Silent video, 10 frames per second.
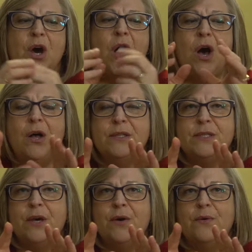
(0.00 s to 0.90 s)

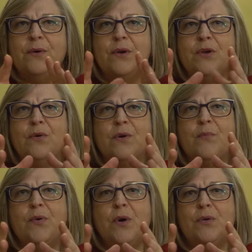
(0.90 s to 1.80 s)
Also, your
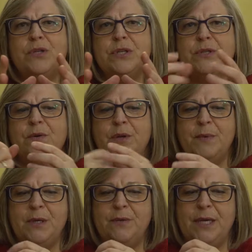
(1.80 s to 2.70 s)
approach is going to be
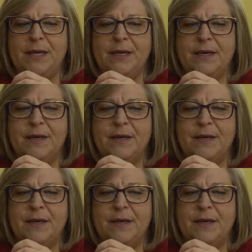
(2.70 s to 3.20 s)
unique.